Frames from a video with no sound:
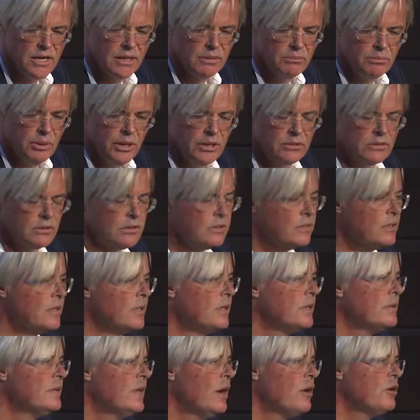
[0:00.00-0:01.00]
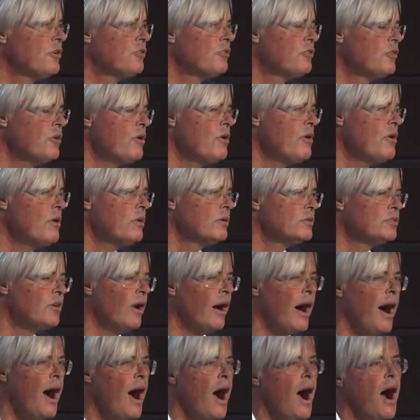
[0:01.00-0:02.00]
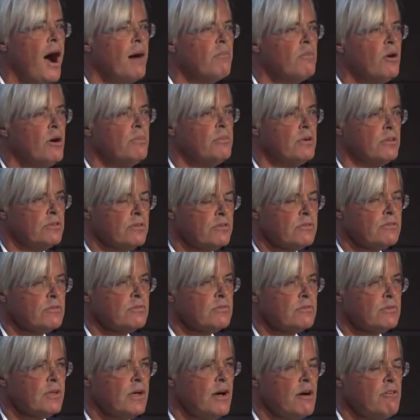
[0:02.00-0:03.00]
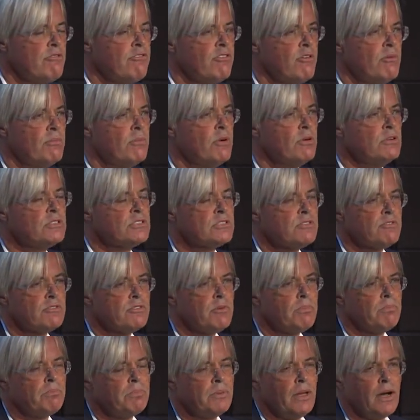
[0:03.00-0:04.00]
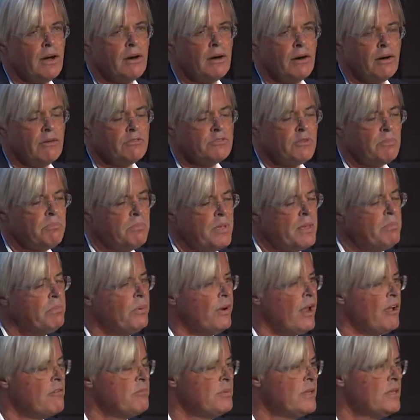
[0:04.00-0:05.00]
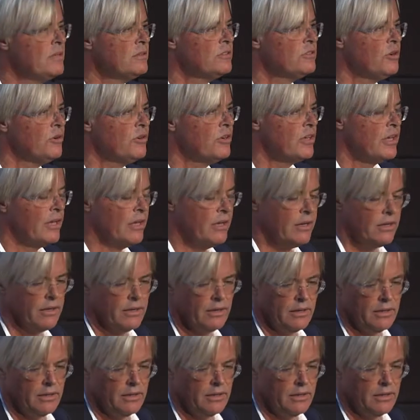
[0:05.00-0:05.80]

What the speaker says: but they're also the aha moment for most of the people I've been talking